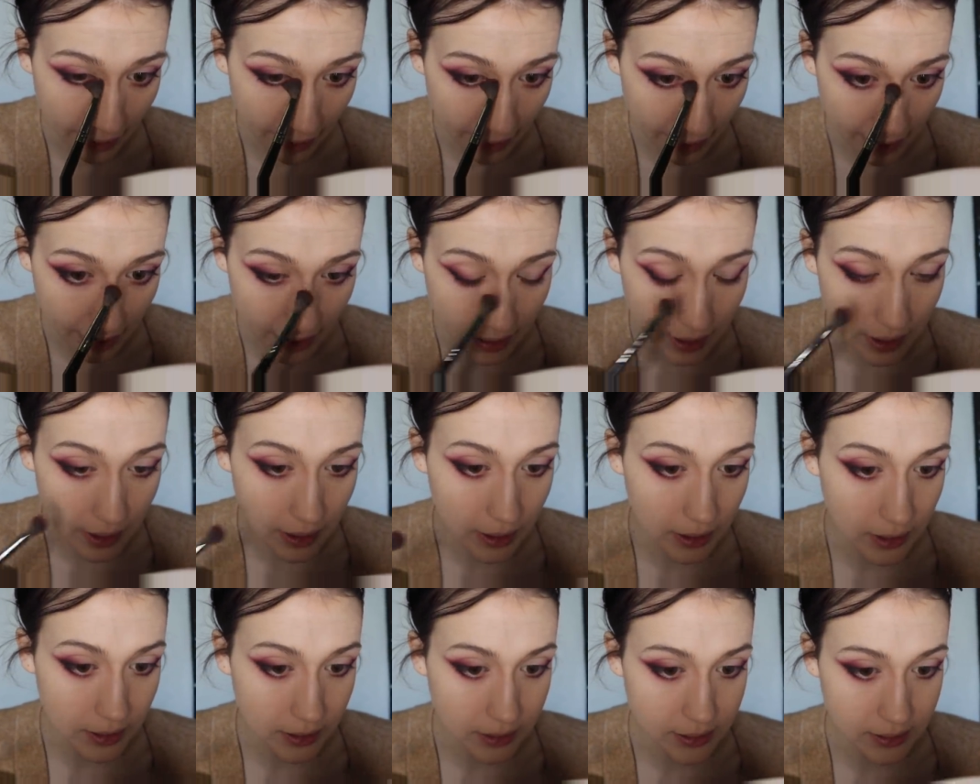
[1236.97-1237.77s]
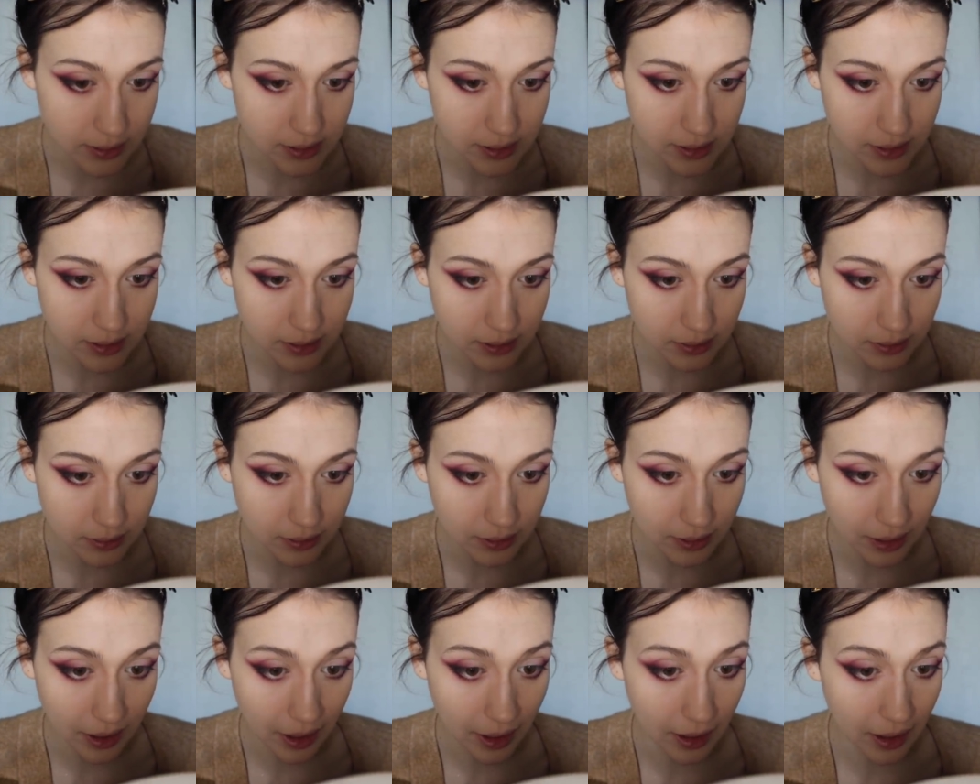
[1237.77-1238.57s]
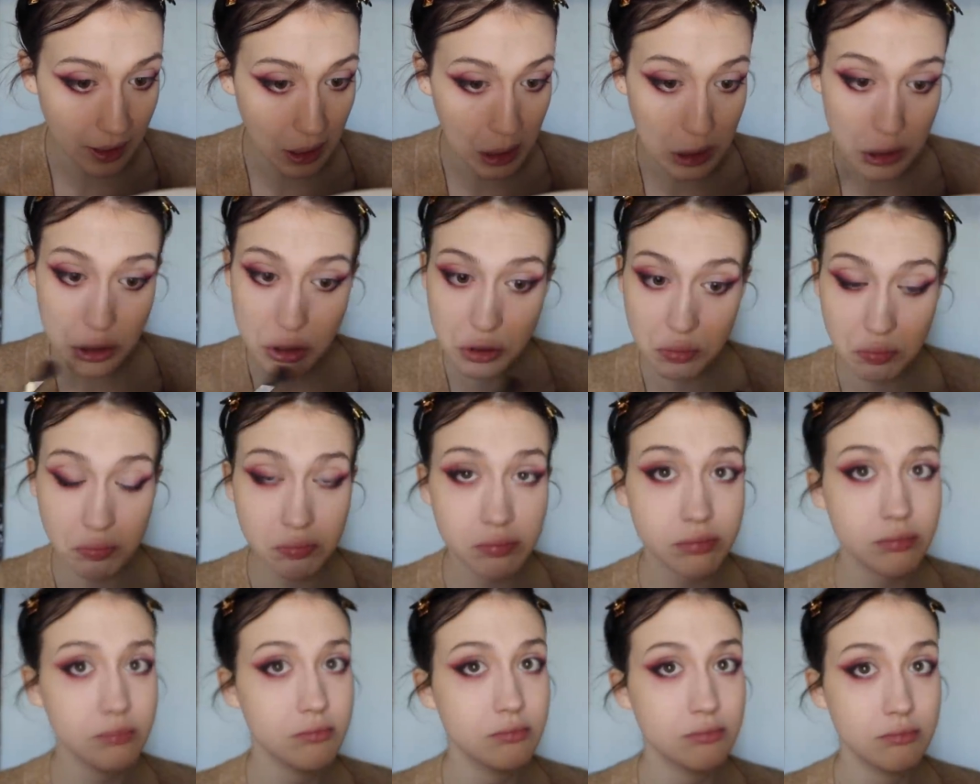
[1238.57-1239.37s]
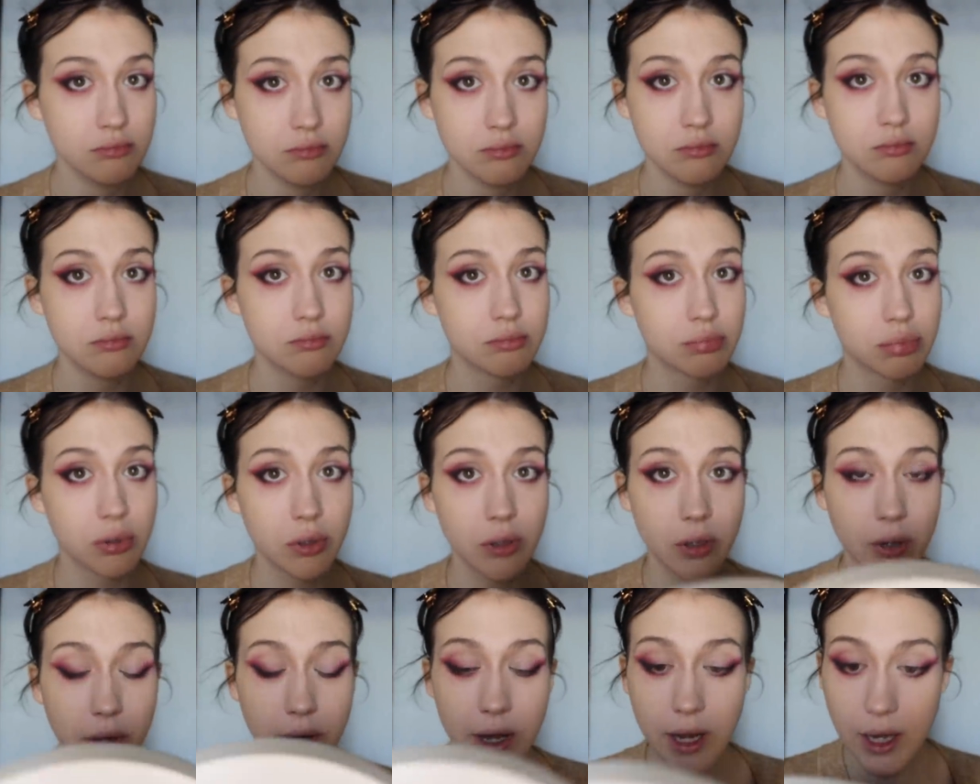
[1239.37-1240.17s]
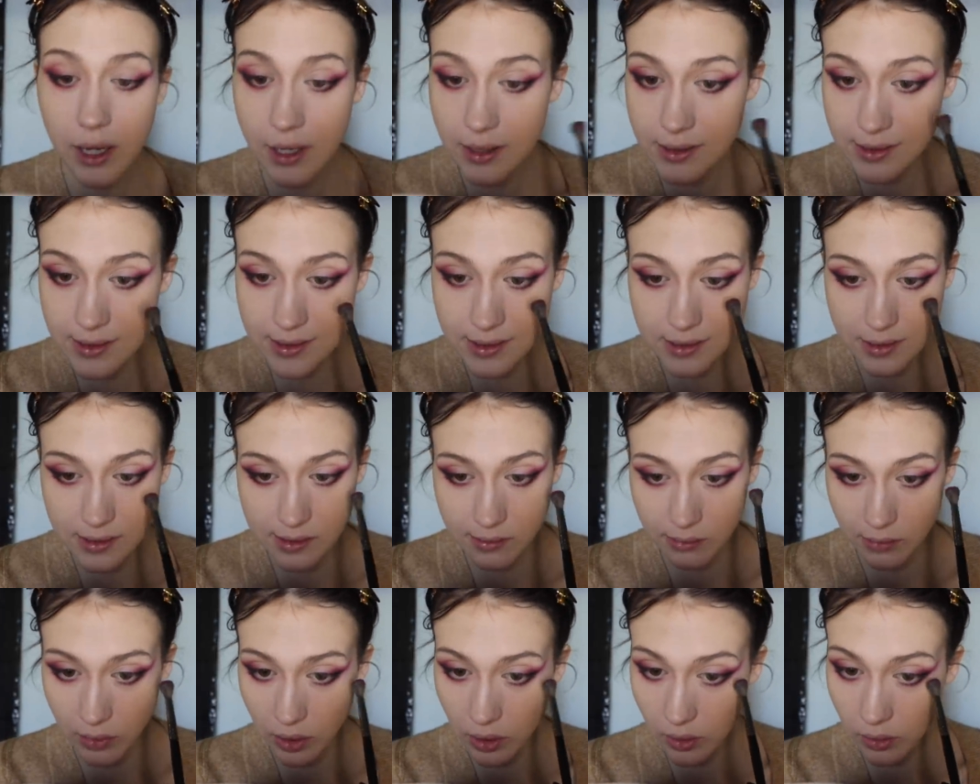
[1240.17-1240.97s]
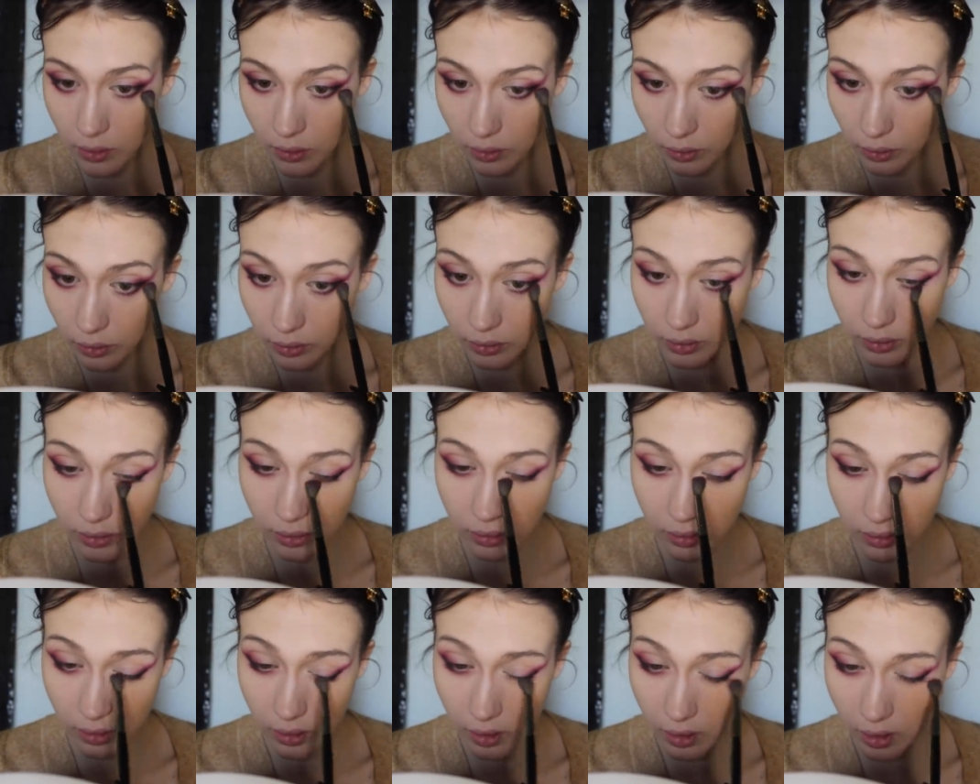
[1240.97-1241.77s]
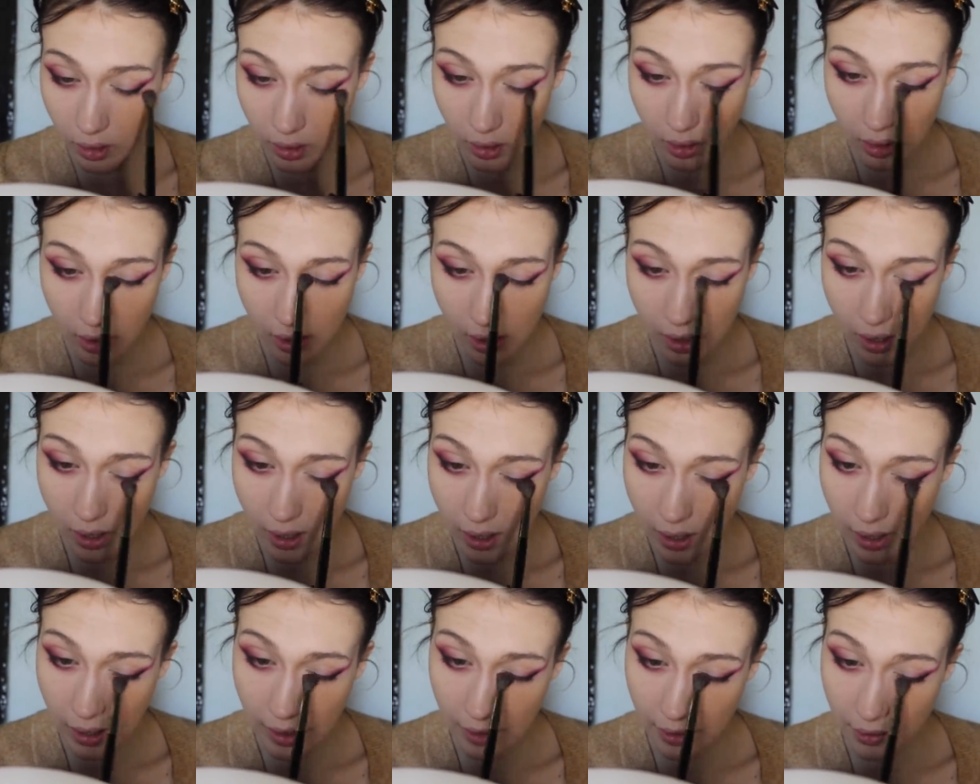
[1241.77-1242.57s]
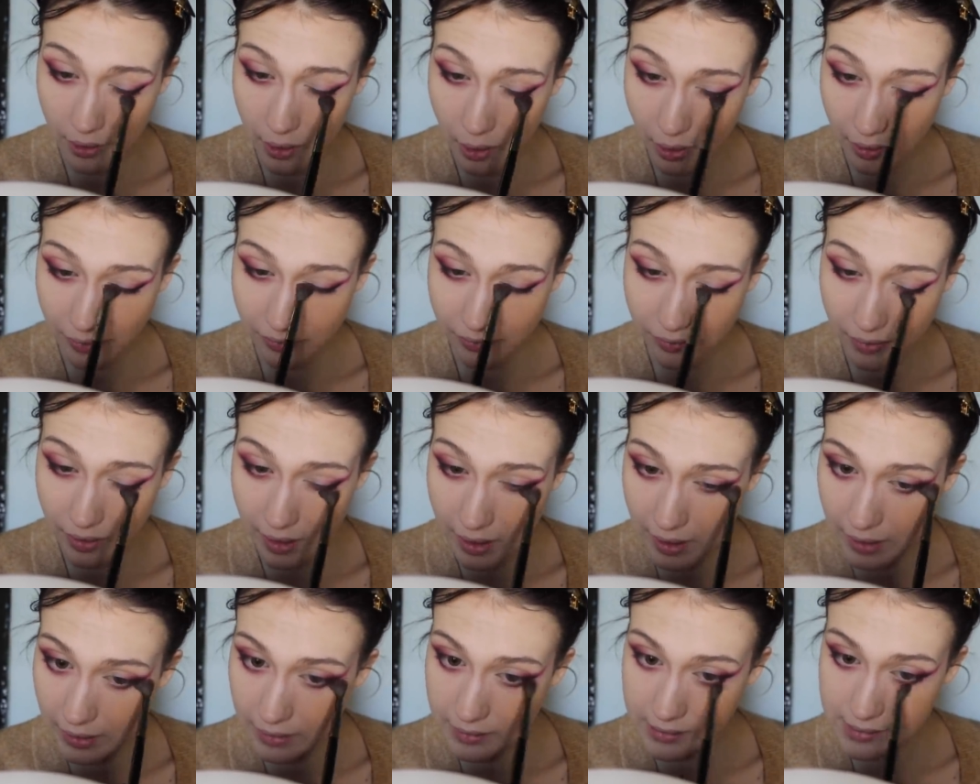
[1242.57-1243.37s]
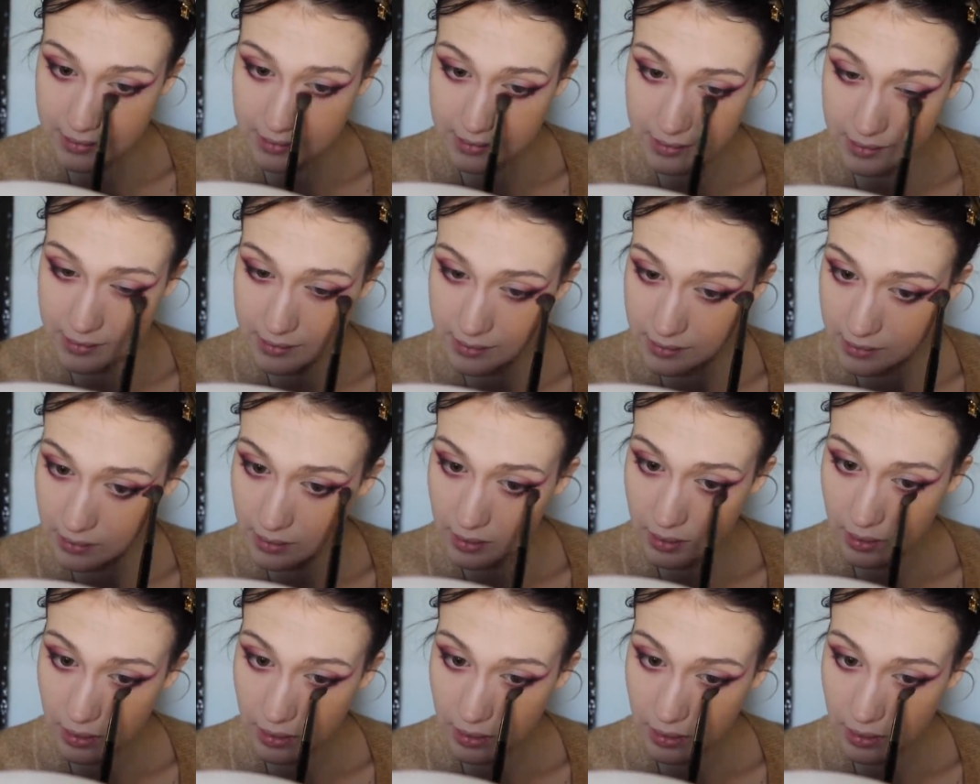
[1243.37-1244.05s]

And it's pretty smooth. I don't know if that's